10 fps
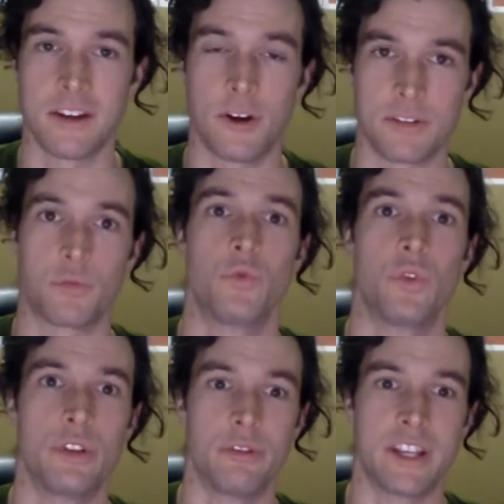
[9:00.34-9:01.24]
I was
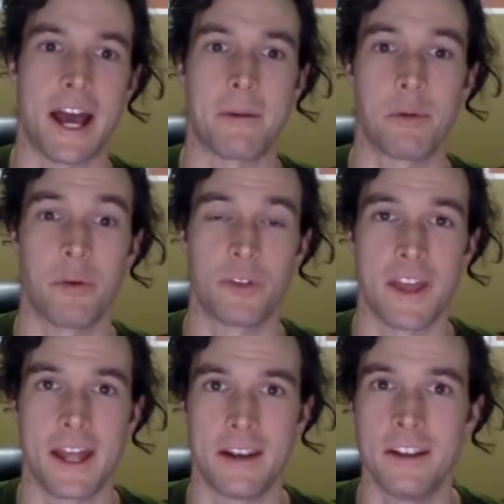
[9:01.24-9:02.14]
really, really happy about
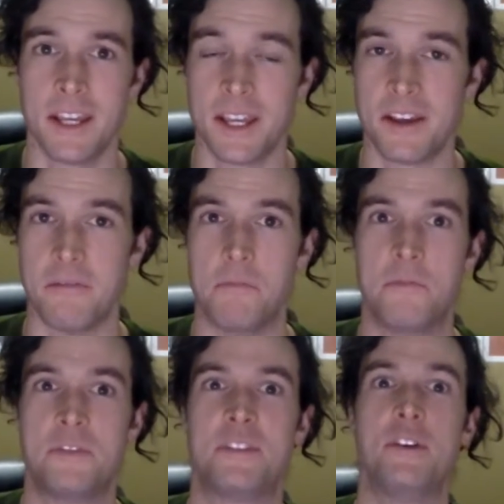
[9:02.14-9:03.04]
that, and
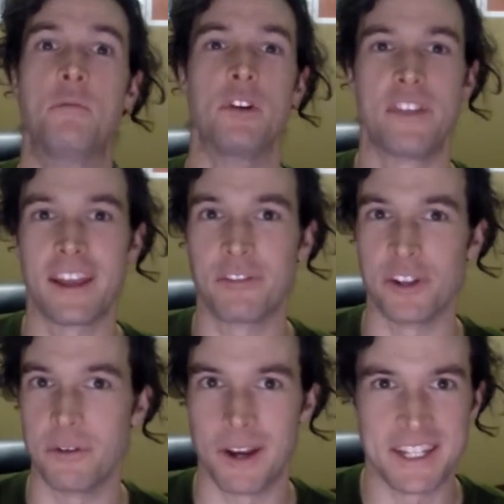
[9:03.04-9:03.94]
super
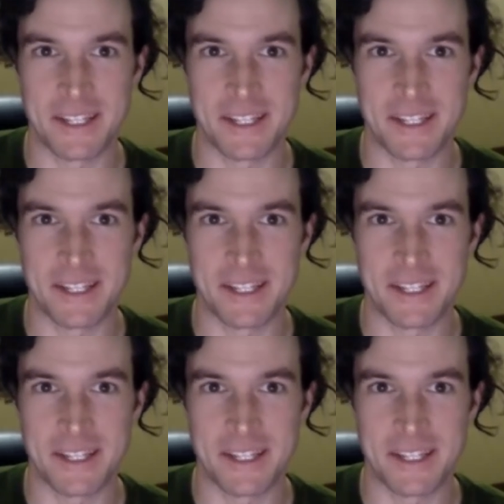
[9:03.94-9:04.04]
thankful to my